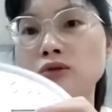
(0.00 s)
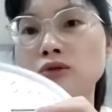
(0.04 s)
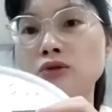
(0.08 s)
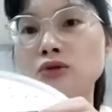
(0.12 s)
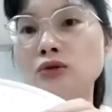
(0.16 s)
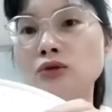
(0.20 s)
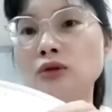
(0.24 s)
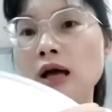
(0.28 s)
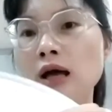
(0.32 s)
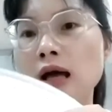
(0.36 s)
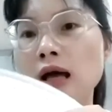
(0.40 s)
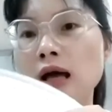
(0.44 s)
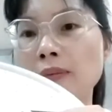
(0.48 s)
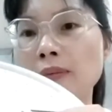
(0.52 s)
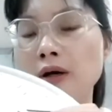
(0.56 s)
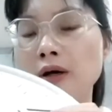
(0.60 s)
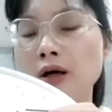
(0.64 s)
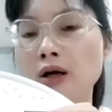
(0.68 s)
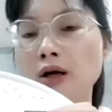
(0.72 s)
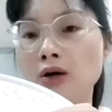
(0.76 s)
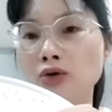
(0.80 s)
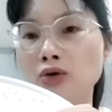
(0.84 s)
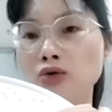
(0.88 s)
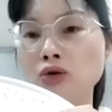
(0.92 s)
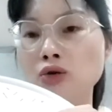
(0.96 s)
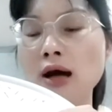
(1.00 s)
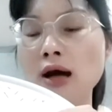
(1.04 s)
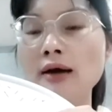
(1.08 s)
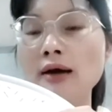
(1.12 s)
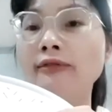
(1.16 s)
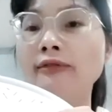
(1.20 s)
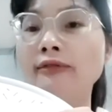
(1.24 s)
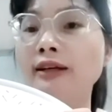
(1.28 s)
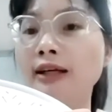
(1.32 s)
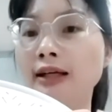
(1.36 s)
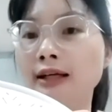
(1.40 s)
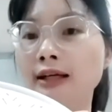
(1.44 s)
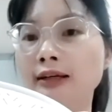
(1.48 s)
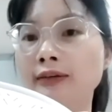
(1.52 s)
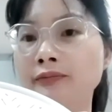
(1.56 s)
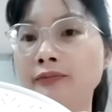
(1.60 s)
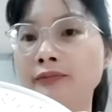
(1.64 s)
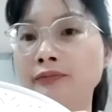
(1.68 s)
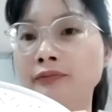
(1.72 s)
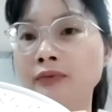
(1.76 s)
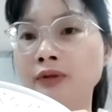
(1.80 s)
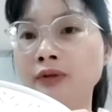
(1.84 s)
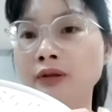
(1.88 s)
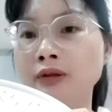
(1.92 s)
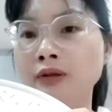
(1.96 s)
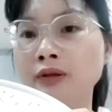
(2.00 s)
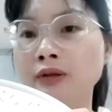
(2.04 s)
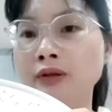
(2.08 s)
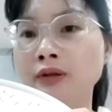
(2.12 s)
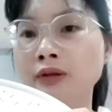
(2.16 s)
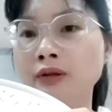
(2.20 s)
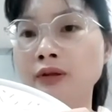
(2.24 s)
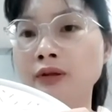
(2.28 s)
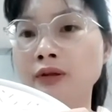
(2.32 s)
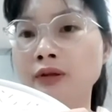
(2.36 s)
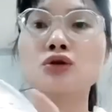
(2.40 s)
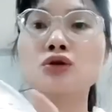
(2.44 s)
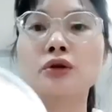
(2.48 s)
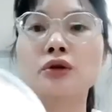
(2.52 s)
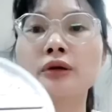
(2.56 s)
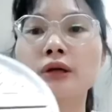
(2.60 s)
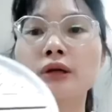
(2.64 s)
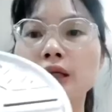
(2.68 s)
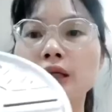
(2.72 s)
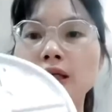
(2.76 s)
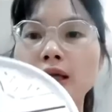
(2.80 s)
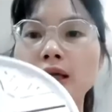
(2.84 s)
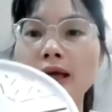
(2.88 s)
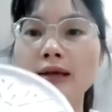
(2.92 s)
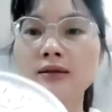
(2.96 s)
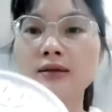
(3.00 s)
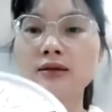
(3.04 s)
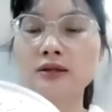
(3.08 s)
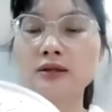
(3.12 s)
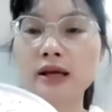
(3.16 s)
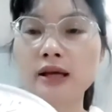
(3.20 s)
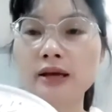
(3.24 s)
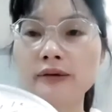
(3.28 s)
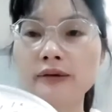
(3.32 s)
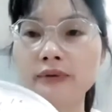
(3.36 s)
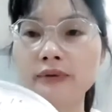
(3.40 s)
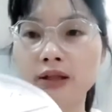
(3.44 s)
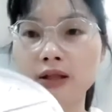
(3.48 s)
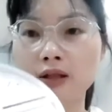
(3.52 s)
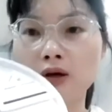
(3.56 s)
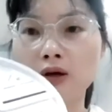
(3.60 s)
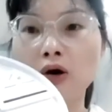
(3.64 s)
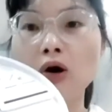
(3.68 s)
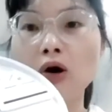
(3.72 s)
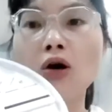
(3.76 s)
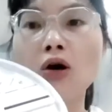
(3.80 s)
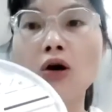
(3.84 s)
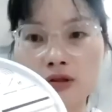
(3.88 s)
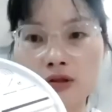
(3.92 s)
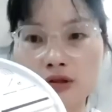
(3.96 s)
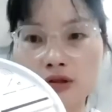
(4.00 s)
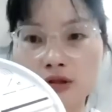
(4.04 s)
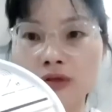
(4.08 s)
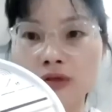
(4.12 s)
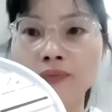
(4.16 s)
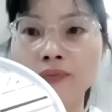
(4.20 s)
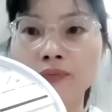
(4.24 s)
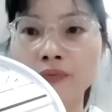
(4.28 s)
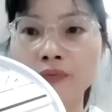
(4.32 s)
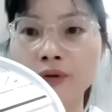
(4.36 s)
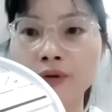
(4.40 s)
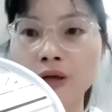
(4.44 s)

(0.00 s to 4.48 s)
No need to make the driver, so it can save the cost.